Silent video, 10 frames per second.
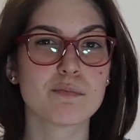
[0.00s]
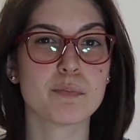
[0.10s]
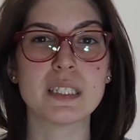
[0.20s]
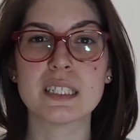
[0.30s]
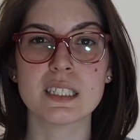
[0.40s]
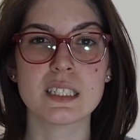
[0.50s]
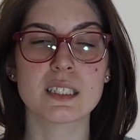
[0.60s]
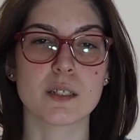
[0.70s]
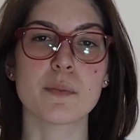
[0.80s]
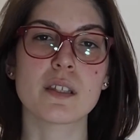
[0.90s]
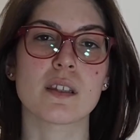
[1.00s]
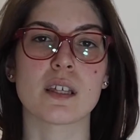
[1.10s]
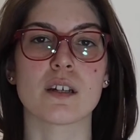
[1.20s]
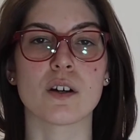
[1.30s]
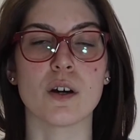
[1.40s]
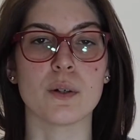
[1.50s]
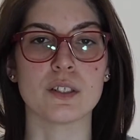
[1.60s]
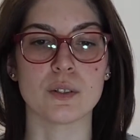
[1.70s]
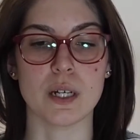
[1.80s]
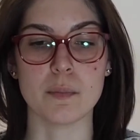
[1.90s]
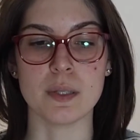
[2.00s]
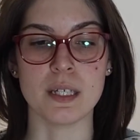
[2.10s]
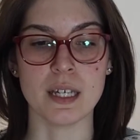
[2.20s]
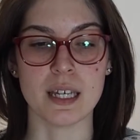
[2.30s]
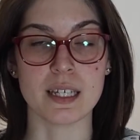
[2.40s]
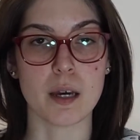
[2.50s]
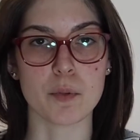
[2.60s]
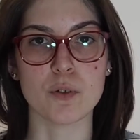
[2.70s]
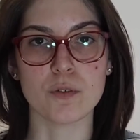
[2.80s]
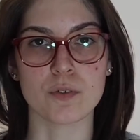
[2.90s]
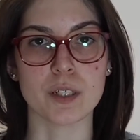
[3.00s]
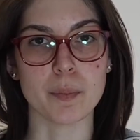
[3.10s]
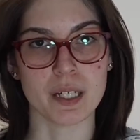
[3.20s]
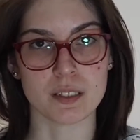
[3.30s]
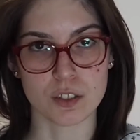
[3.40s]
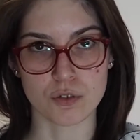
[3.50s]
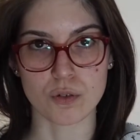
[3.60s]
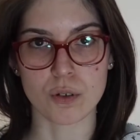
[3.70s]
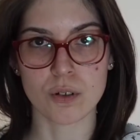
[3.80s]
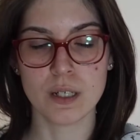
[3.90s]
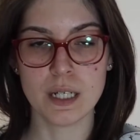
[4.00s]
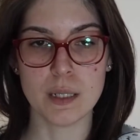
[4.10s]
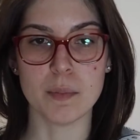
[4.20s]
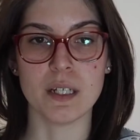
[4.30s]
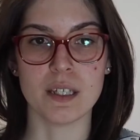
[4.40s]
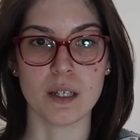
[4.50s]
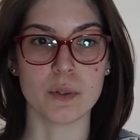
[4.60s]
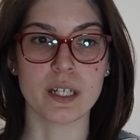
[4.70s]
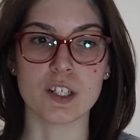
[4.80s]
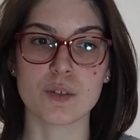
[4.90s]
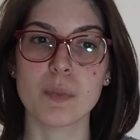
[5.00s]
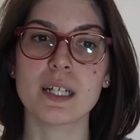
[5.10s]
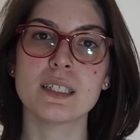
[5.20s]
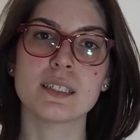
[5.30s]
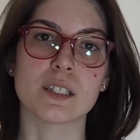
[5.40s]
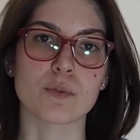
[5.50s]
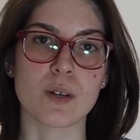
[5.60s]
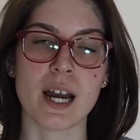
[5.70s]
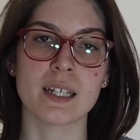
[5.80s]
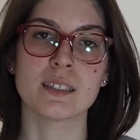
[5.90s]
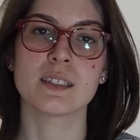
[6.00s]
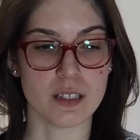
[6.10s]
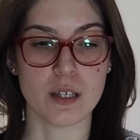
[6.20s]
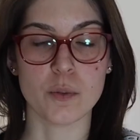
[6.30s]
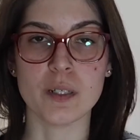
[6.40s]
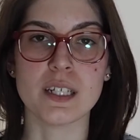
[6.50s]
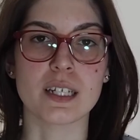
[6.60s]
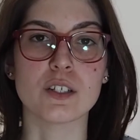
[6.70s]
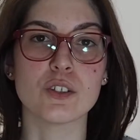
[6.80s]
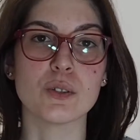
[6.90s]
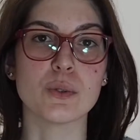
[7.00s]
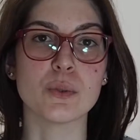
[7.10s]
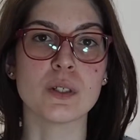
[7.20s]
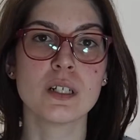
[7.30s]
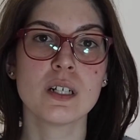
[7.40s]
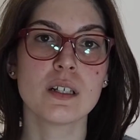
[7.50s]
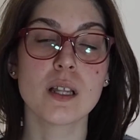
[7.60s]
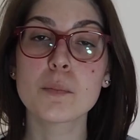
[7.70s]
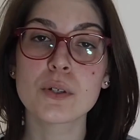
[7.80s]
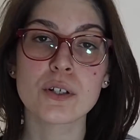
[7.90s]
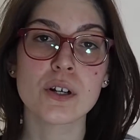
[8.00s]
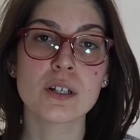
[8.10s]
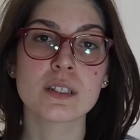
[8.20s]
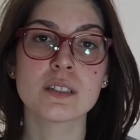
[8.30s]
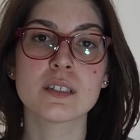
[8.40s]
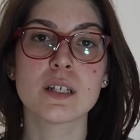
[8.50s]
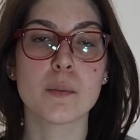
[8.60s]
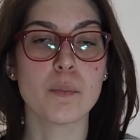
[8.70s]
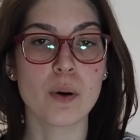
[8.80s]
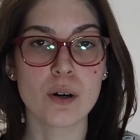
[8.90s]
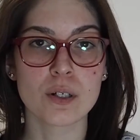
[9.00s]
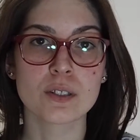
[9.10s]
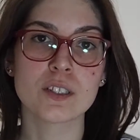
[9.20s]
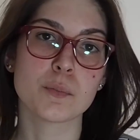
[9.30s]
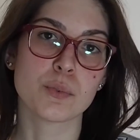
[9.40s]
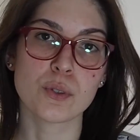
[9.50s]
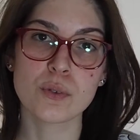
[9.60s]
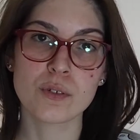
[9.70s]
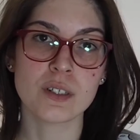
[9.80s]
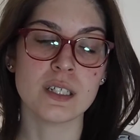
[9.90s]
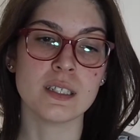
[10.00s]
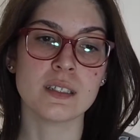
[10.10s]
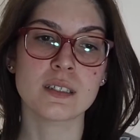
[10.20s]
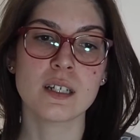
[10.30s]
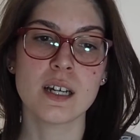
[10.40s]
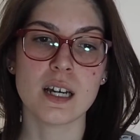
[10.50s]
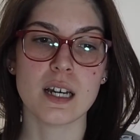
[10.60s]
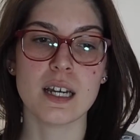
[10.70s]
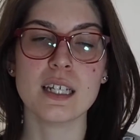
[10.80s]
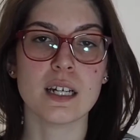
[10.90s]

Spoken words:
business, something that they can go into and be a chemical-free pest control, meaning they would catch mice and rats. They would be taken to lumber yards, barns, breweries, any